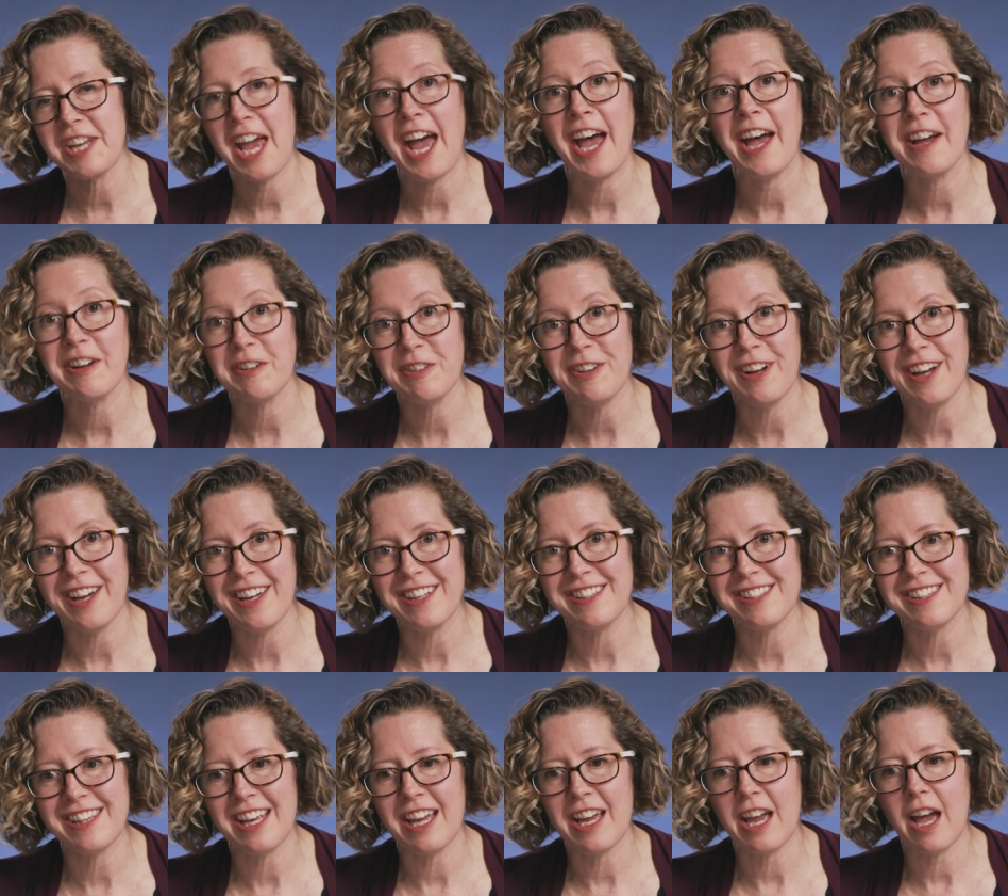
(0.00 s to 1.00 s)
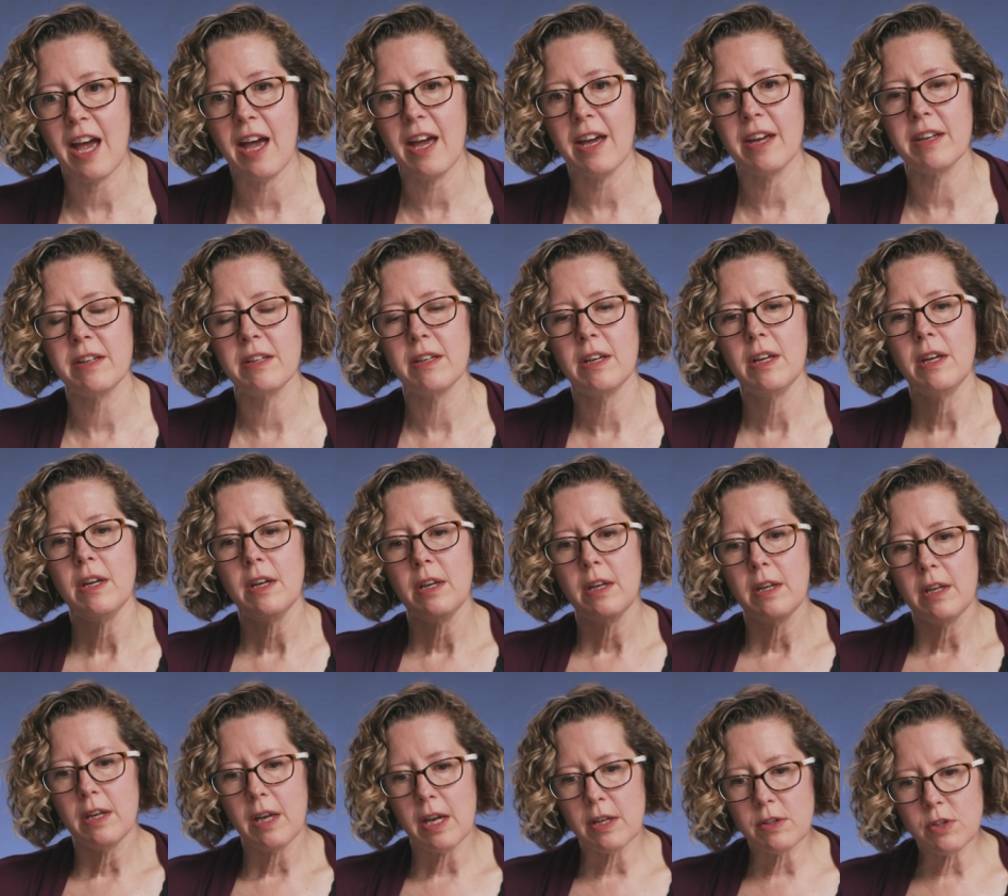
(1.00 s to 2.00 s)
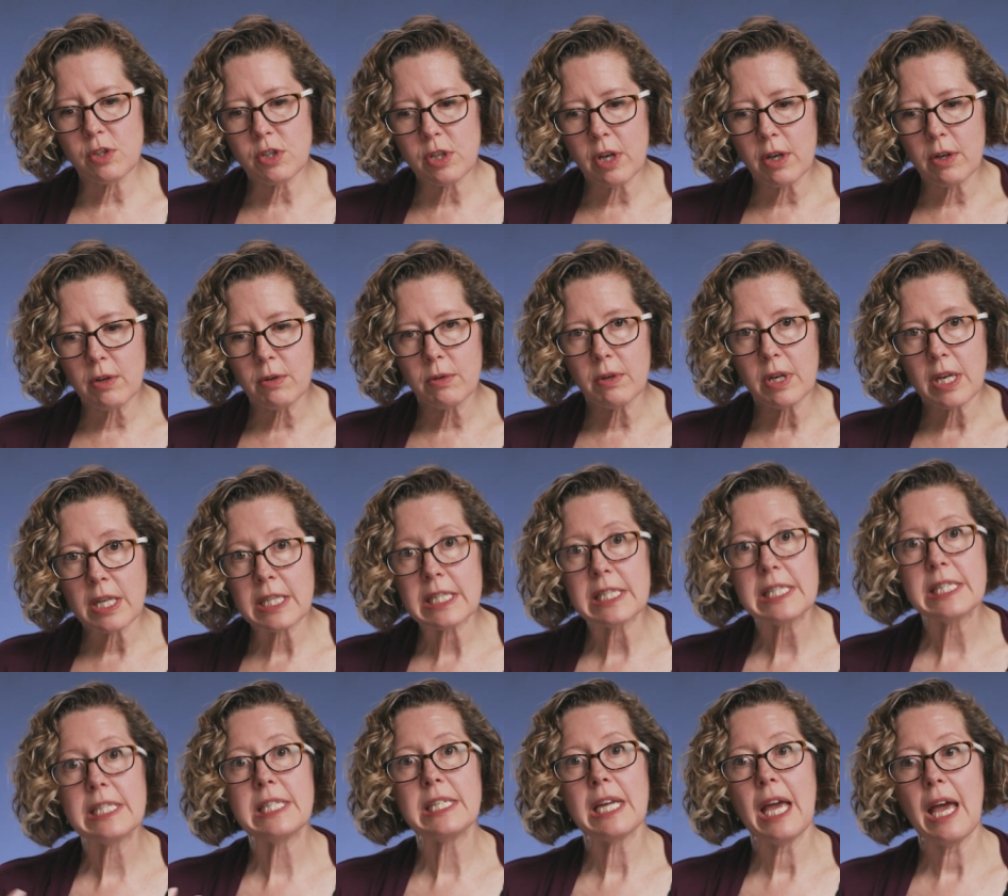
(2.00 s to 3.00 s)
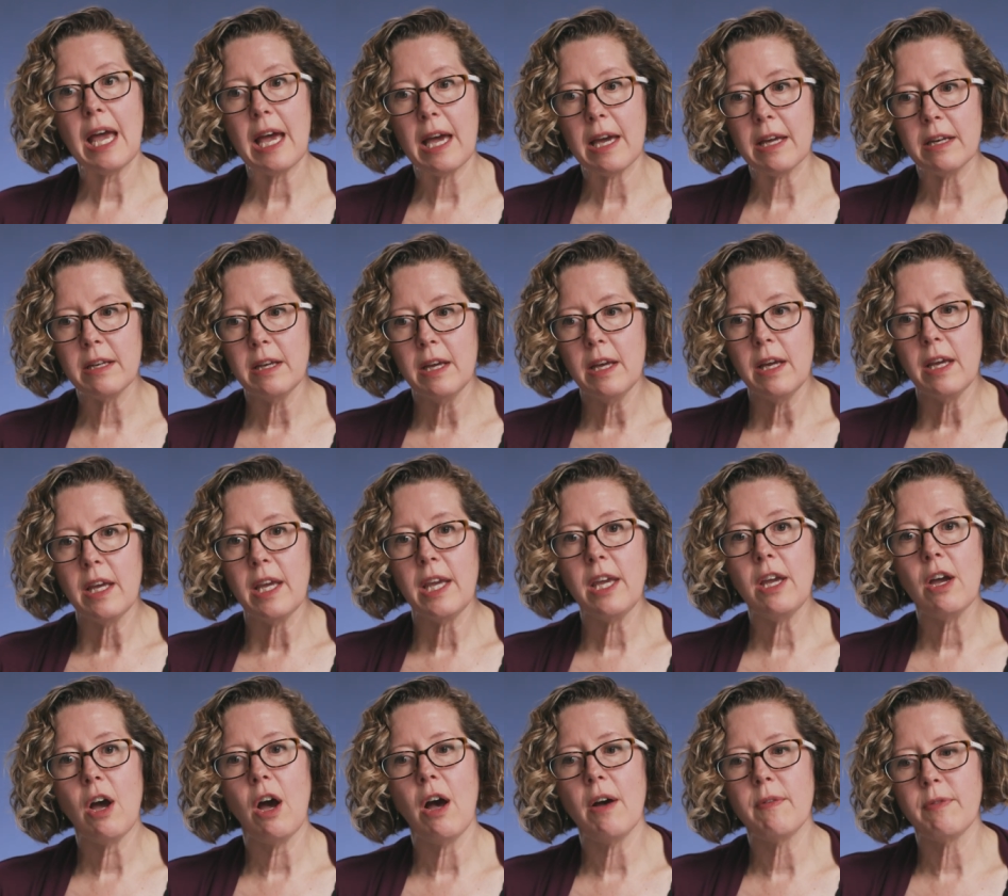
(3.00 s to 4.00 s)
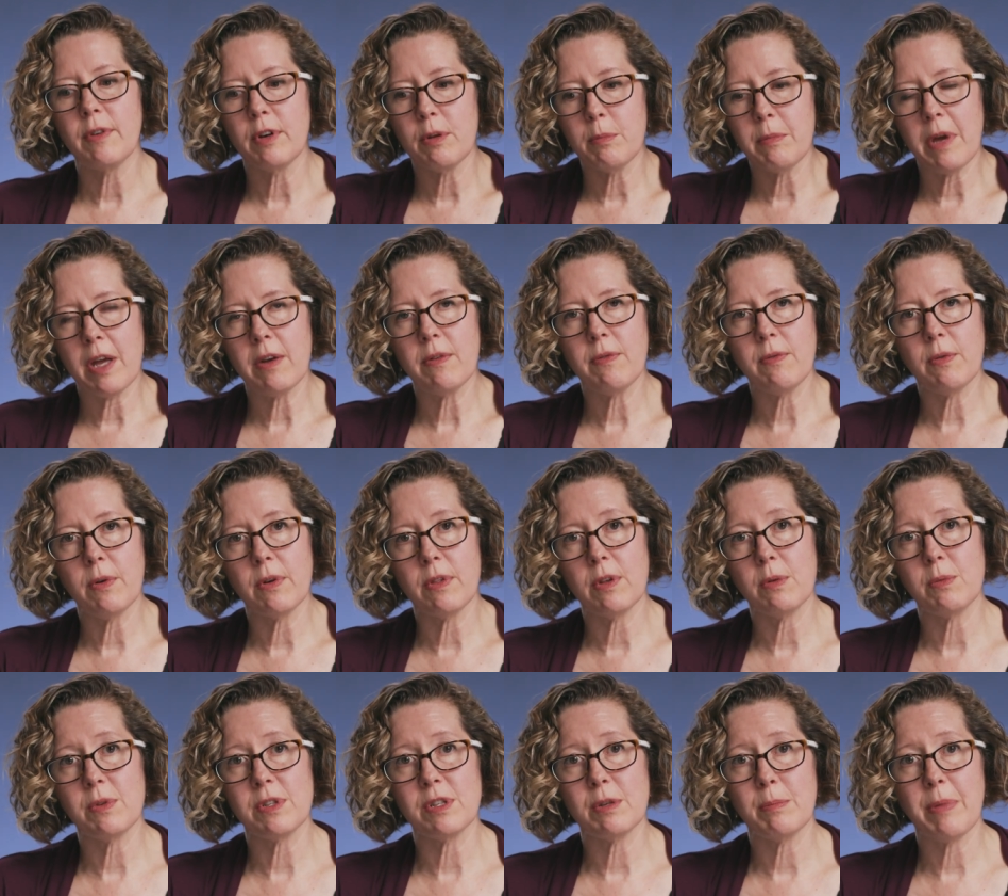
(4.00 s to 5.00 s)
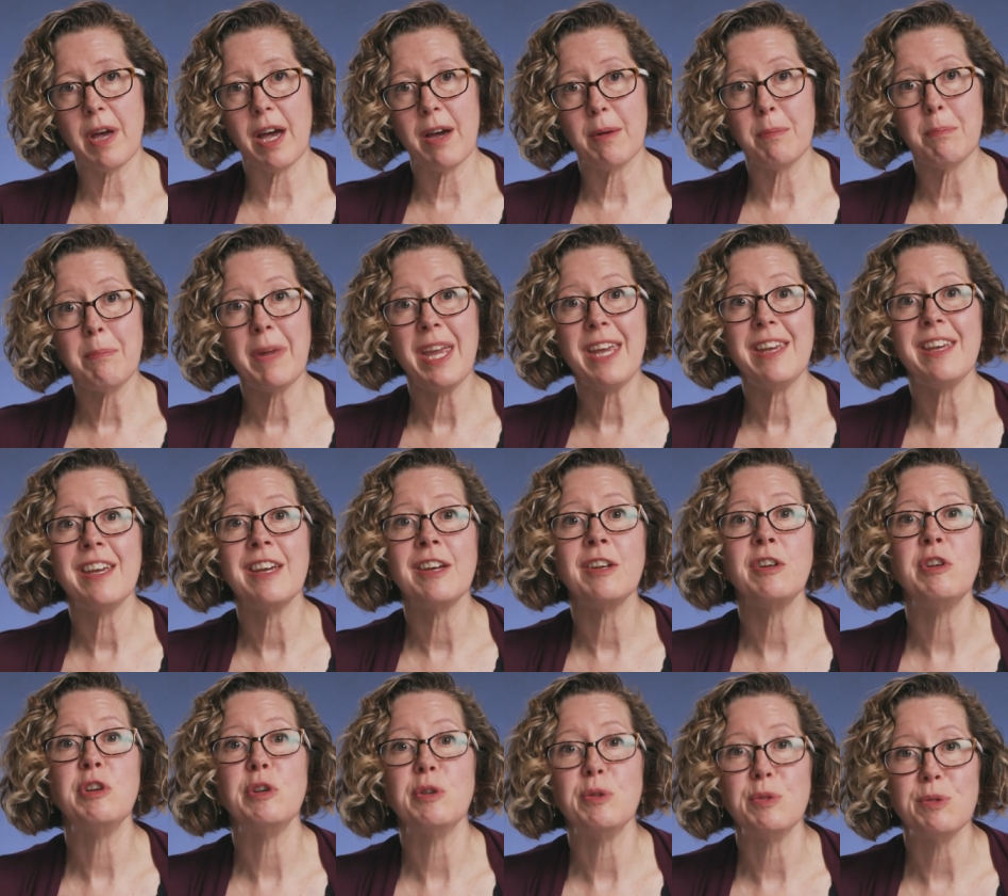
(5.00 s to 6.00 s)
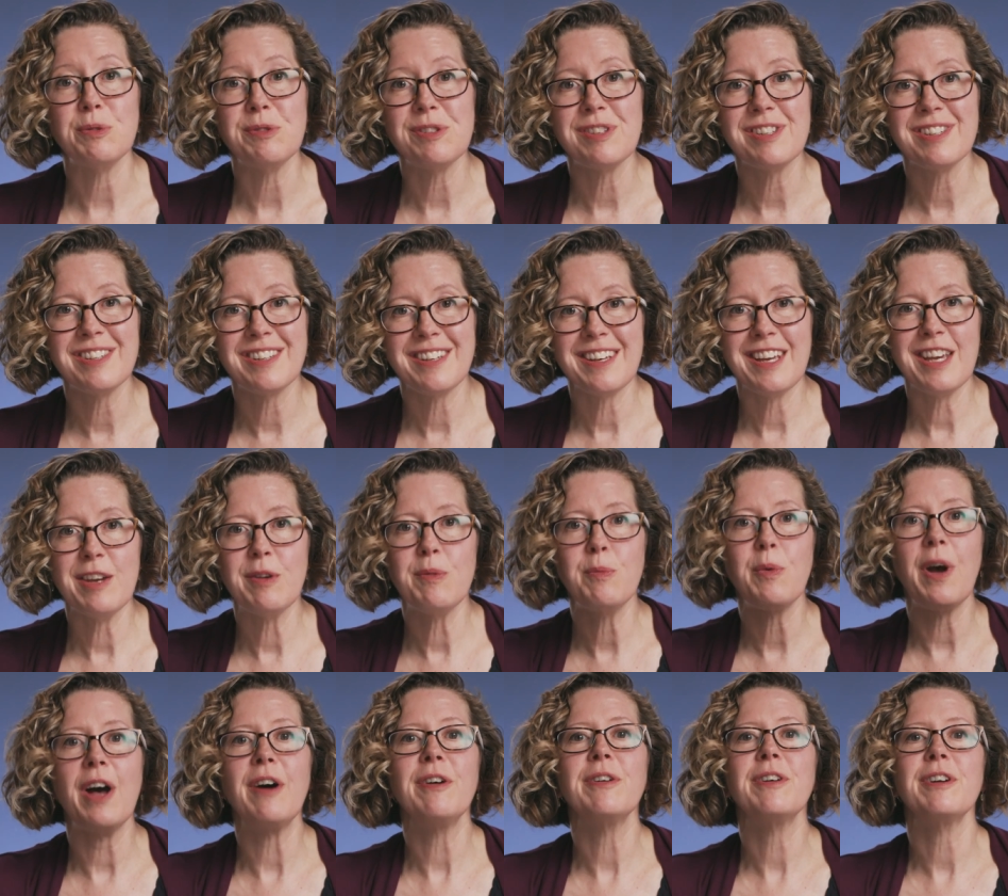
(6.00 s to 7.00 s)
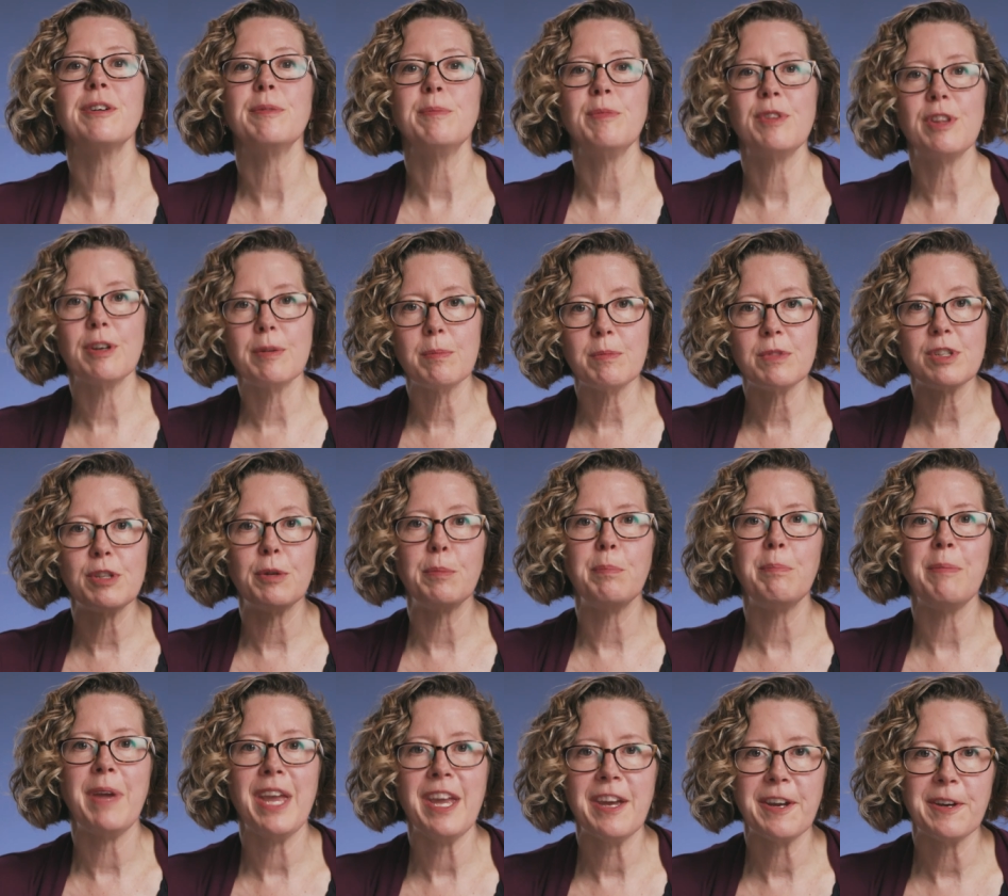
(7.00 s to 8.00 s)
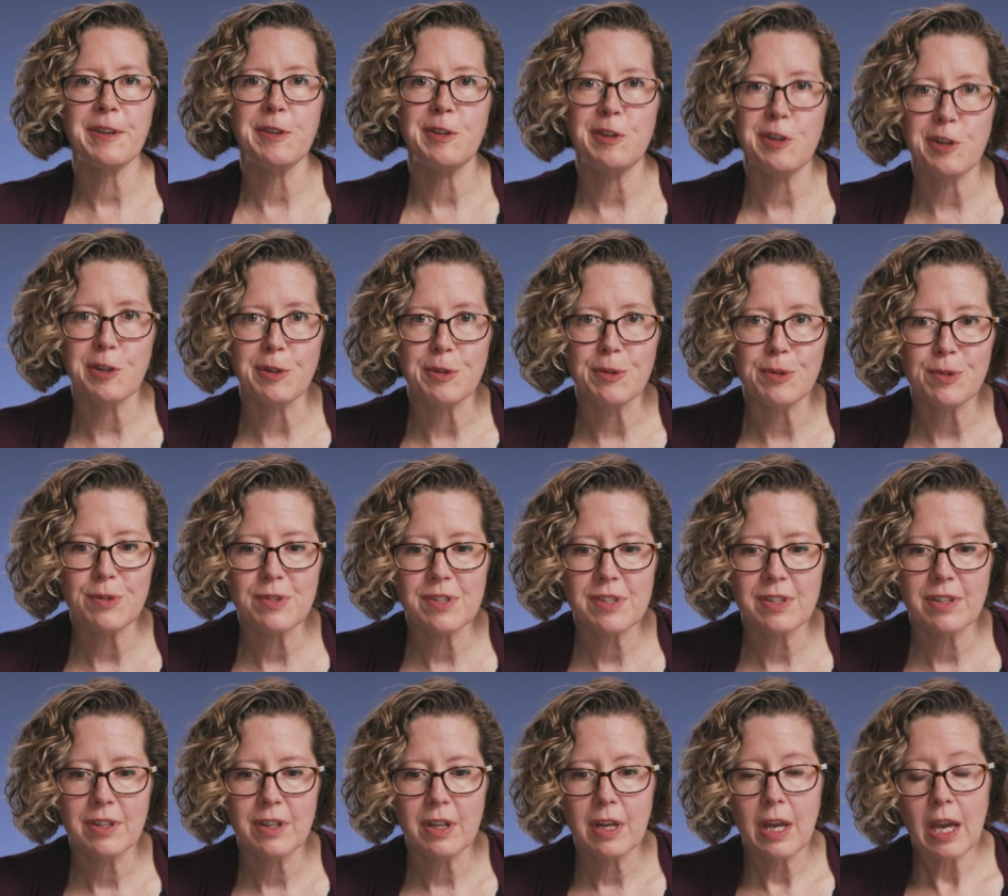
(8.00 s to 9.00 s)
taglines they had. And so instead, he offered a metaphor that was about making news. He welcomed them to make news.